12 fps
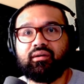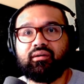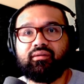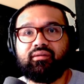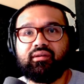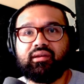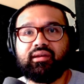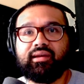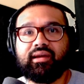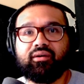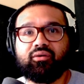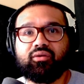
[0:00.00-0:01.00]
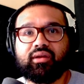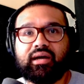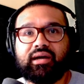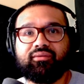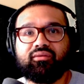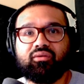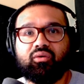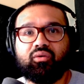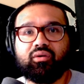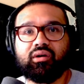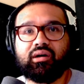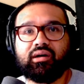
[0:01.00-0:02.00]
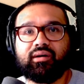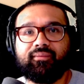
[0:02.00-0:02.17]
seeking arrow shafts, or